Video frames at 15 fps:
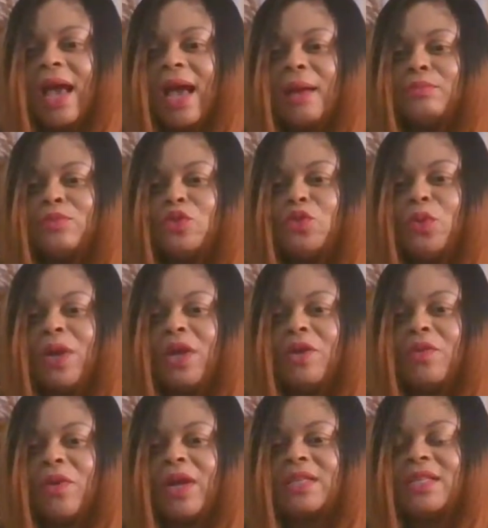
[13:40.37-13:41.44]
I'm doing
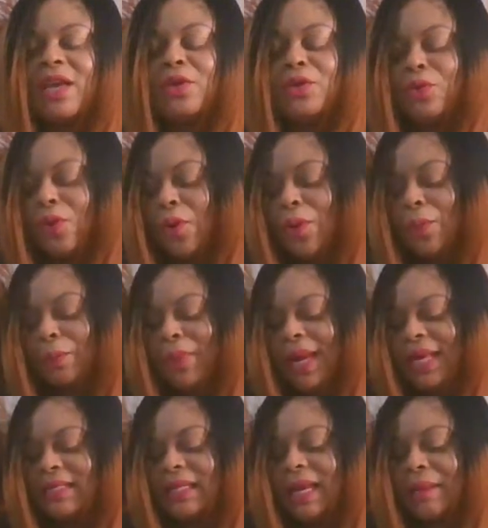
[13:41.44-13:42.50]
great. Are you? Oh,
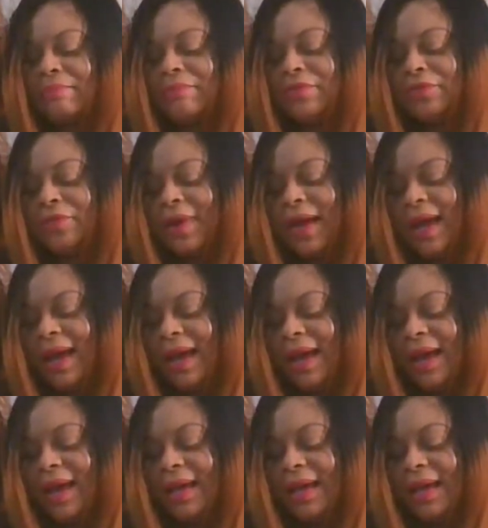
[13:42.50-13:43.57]
Blessing, I'm
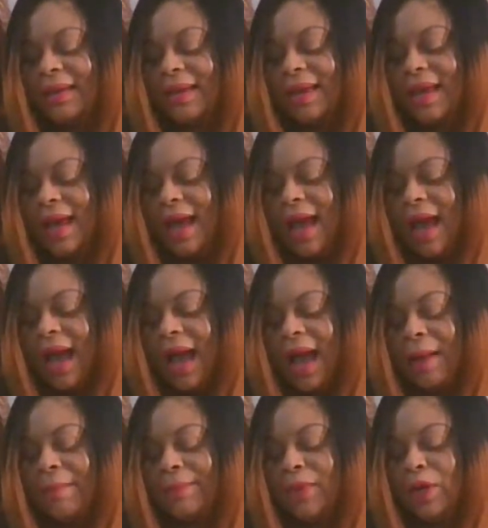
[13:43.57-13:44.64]
fine.
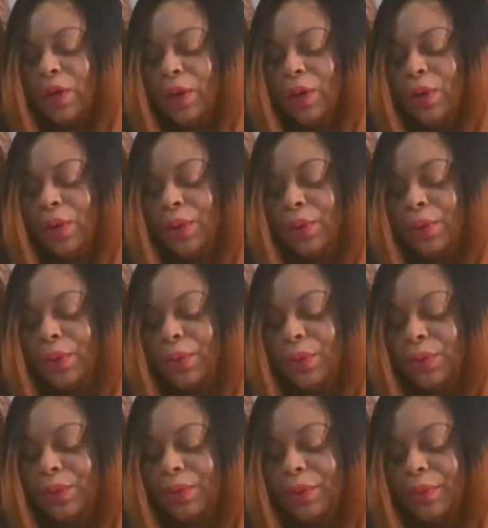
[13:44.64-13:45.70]
I'm
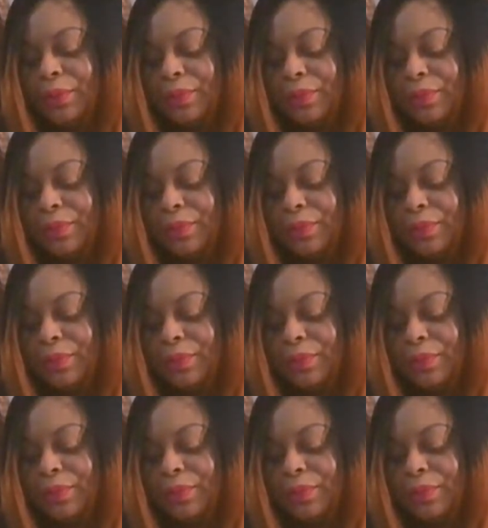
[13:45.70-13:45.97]
good.